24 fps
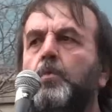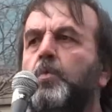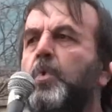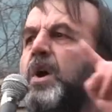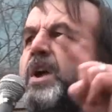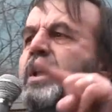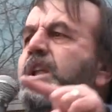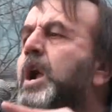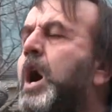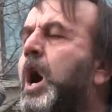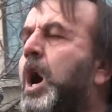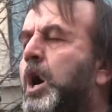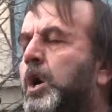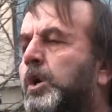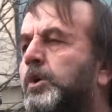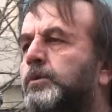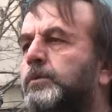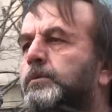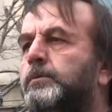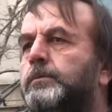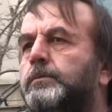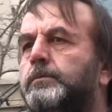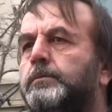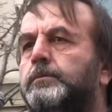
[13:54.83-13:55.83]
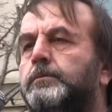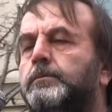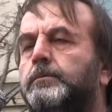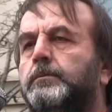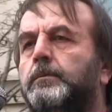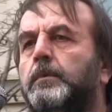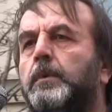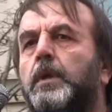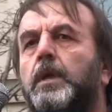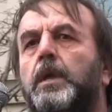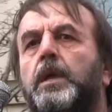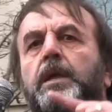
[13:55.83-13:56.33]
We know
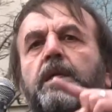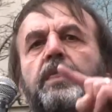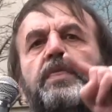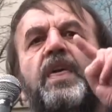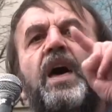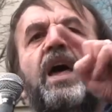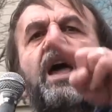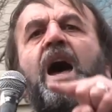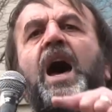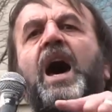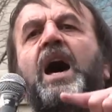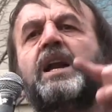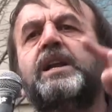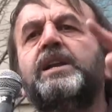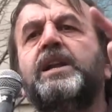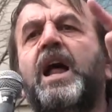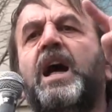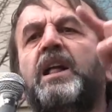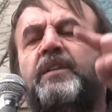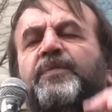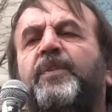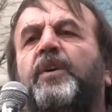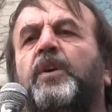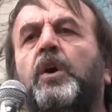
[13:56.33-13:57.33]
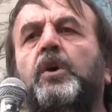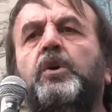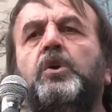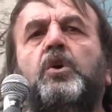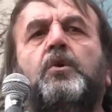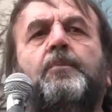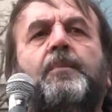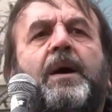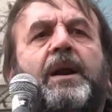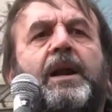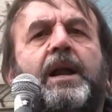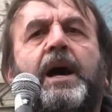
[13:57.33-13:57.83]
they are not for
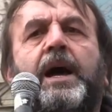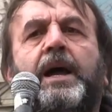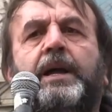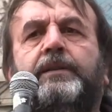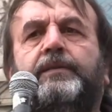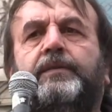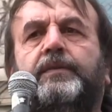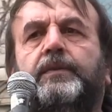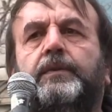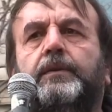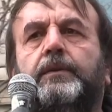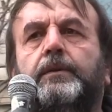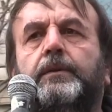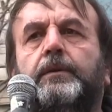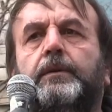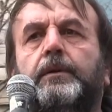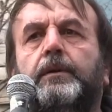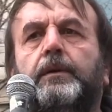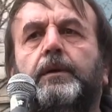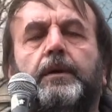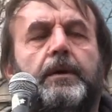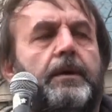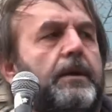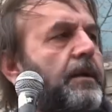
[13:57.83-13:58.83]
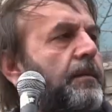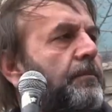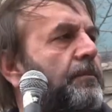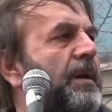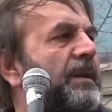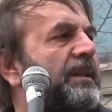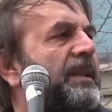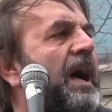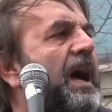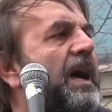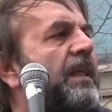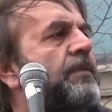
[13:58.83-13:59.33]
human rights.
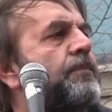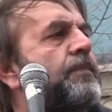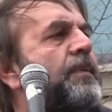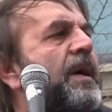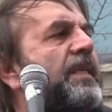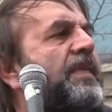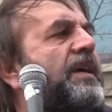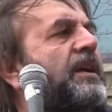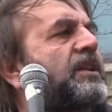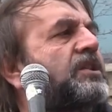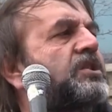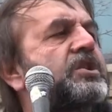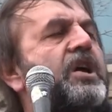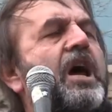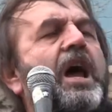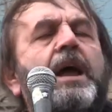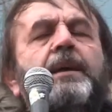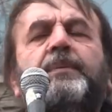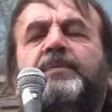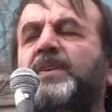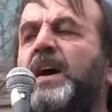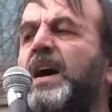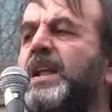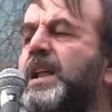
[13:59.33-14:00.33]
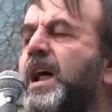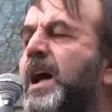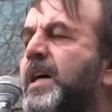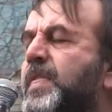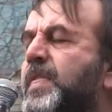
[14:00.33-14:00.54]
But as Brother James and